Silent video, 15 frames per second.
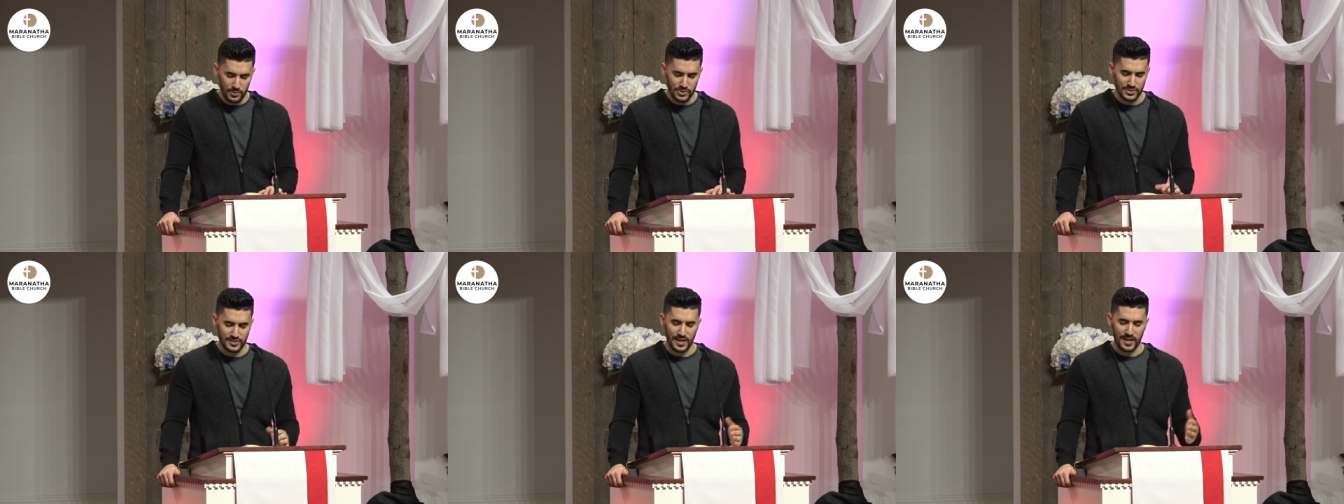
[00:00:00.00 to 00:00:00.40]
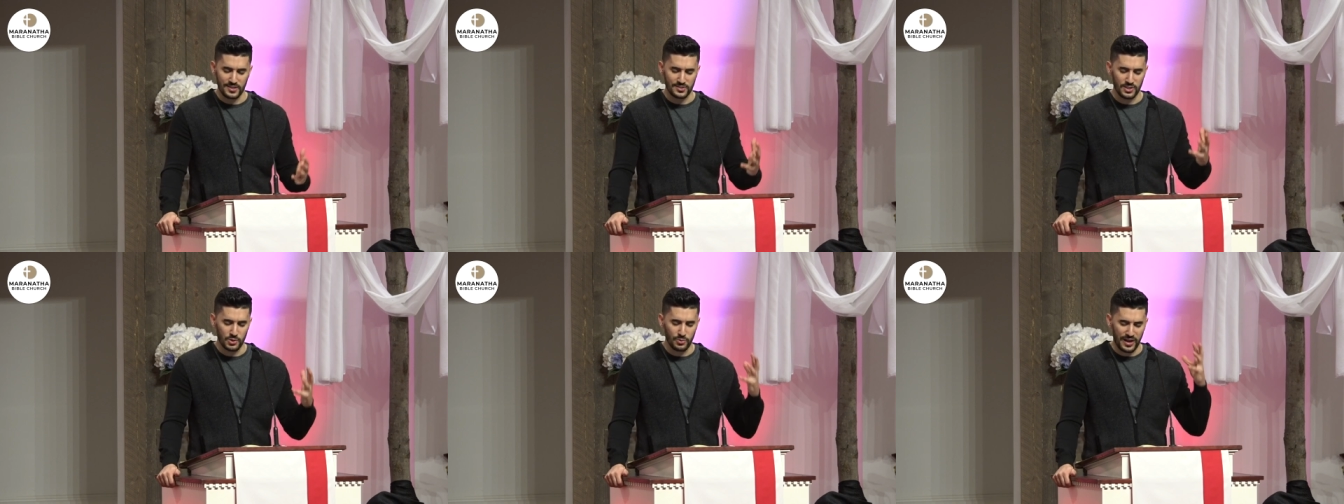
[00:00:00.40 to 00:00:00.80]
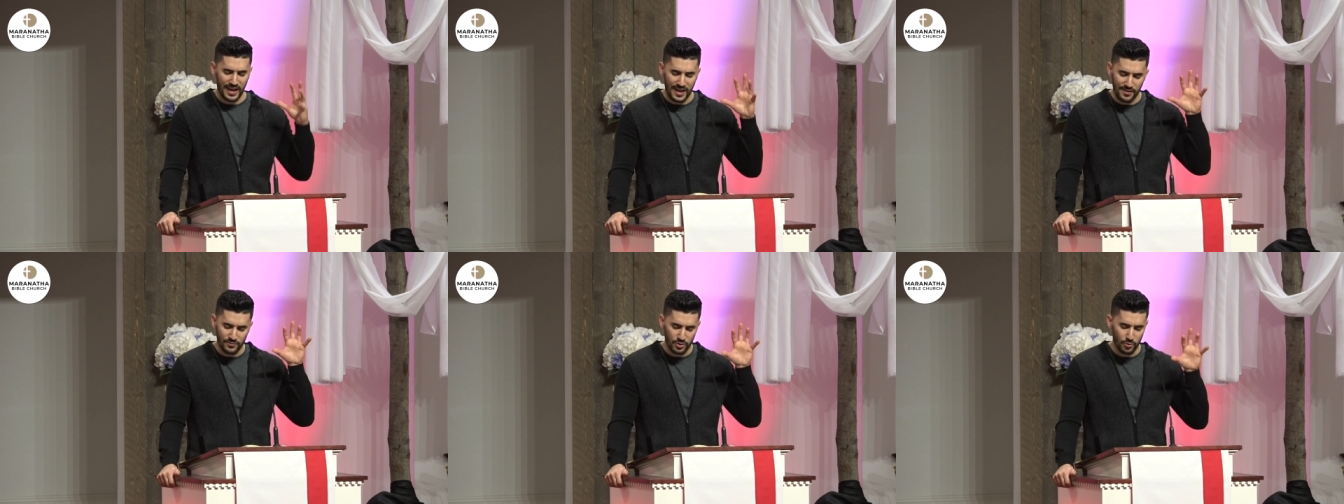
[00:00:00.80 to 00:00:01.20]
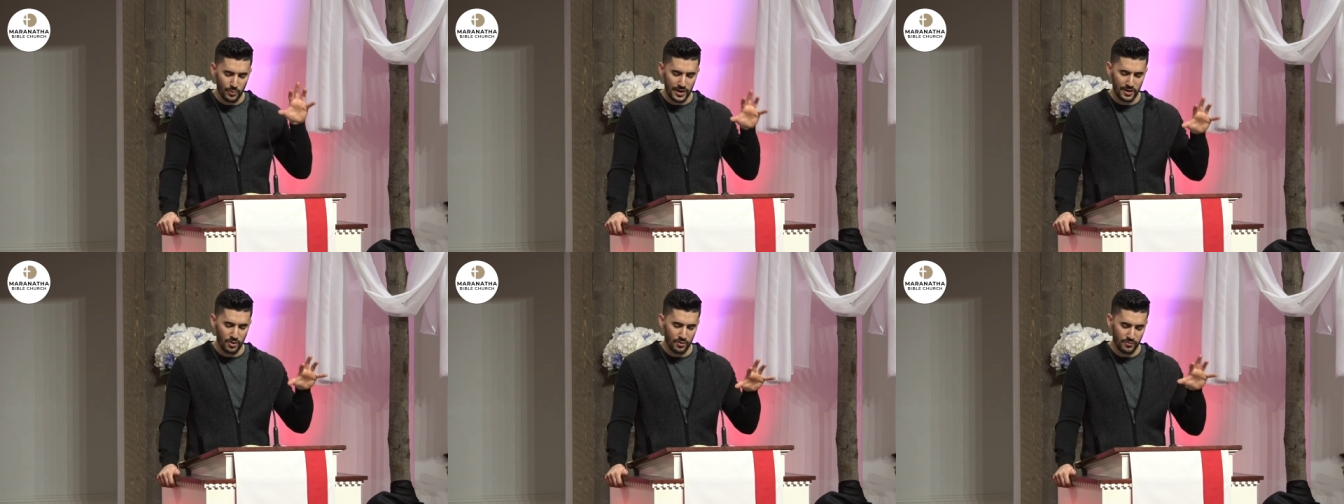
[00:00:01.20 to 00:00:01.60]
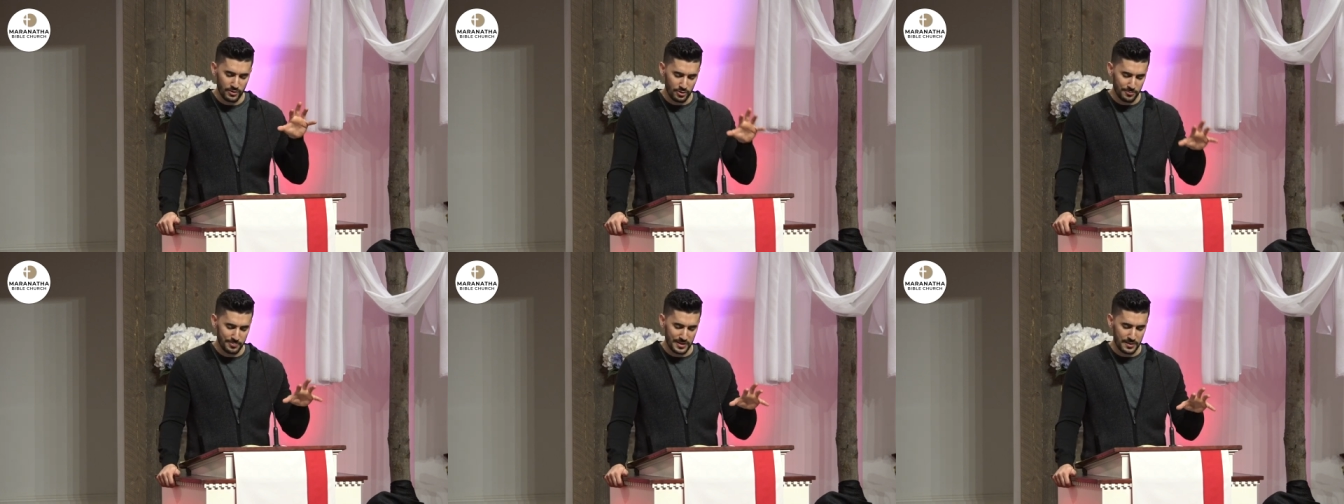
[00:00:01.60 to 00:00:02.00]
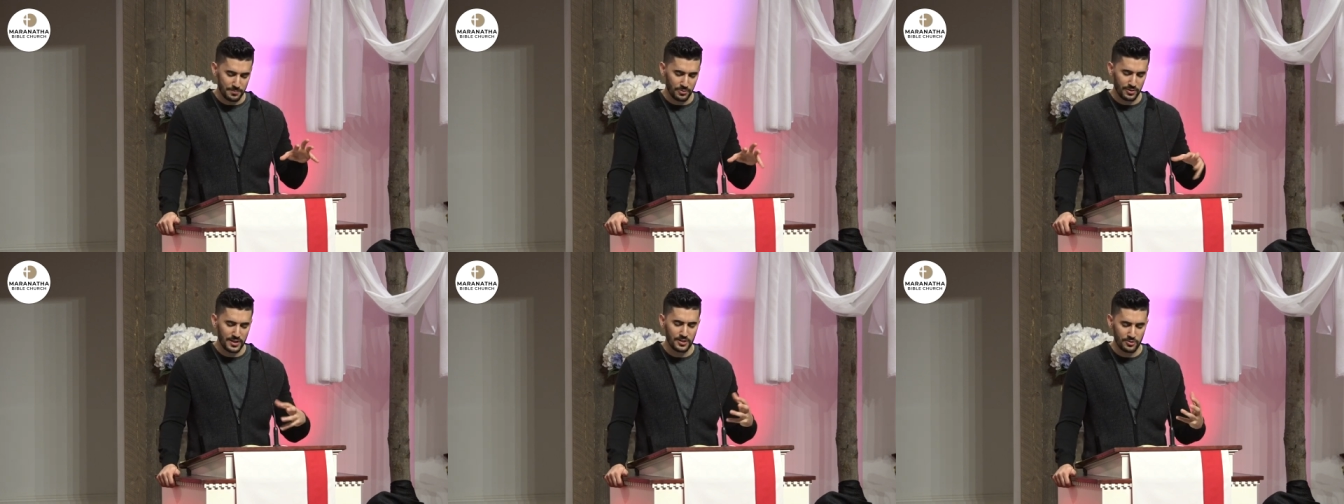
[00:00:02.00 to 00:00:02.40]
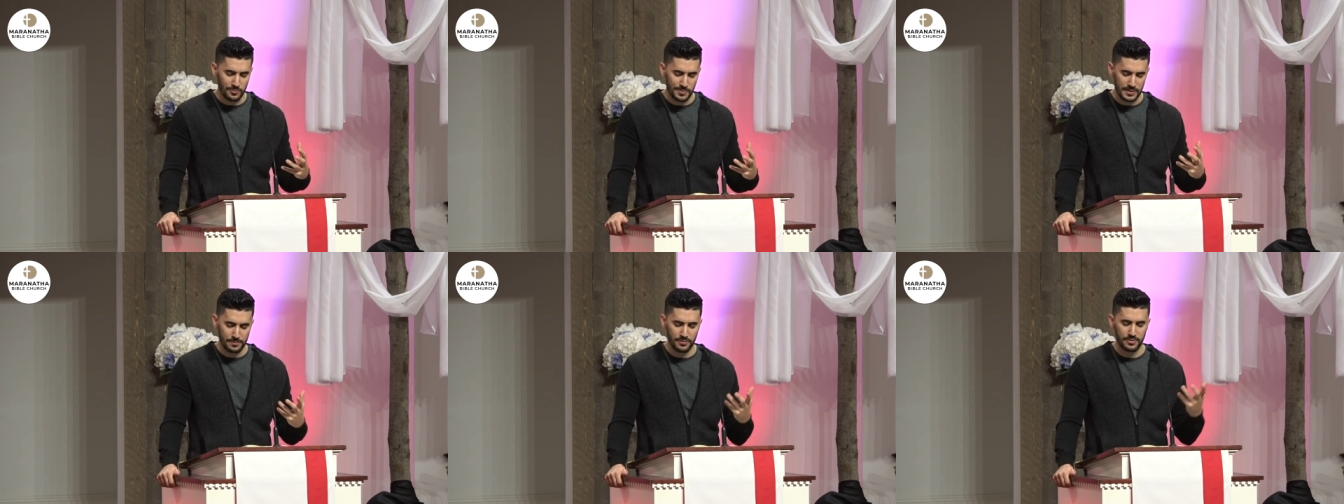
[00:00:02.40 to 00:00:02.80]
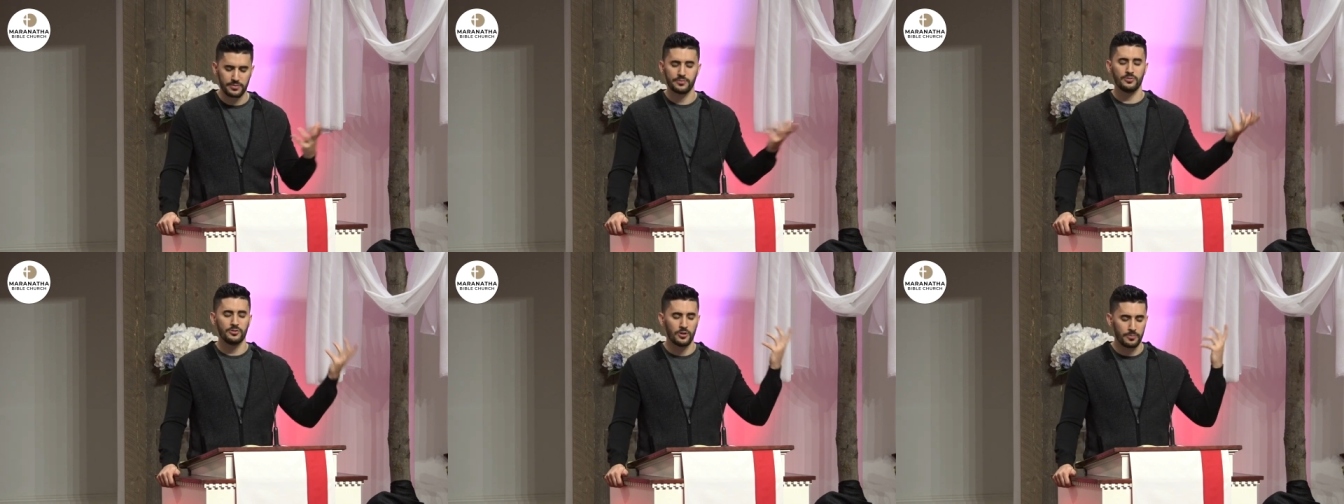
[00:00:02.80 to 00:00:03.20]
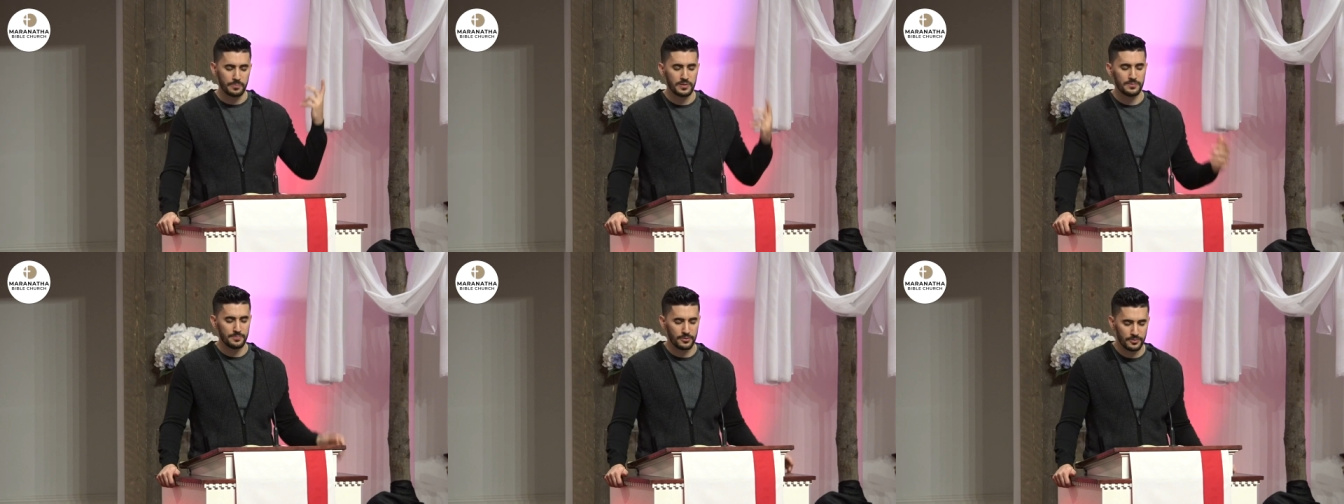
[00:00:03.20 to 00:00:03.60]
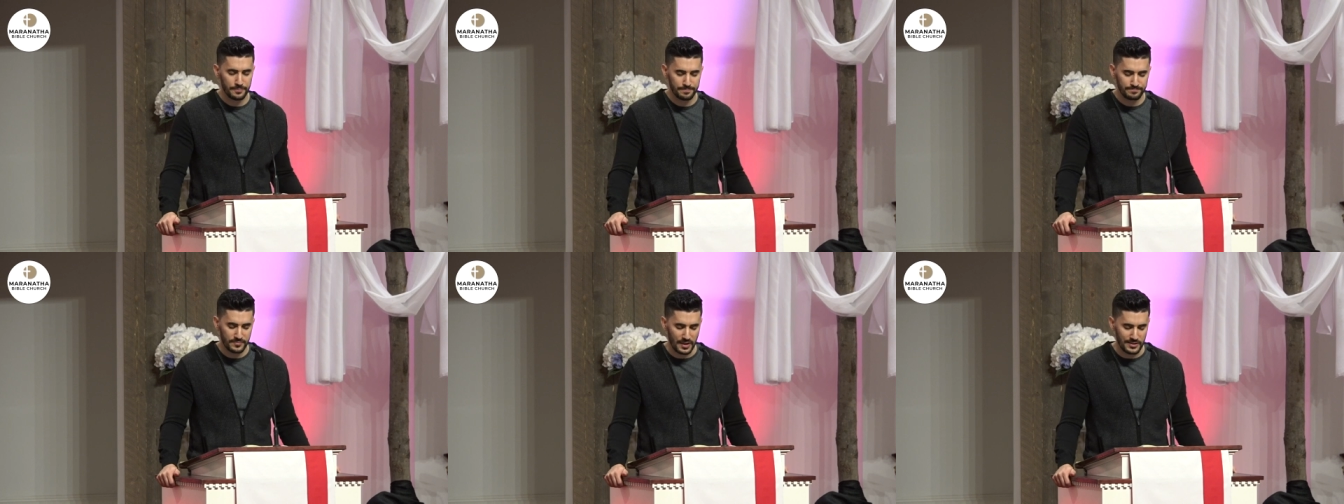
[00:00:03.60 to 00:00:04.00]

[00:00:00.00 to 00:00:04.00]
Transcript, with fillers: We just ask that you would have your way over your people, in your people, through your people.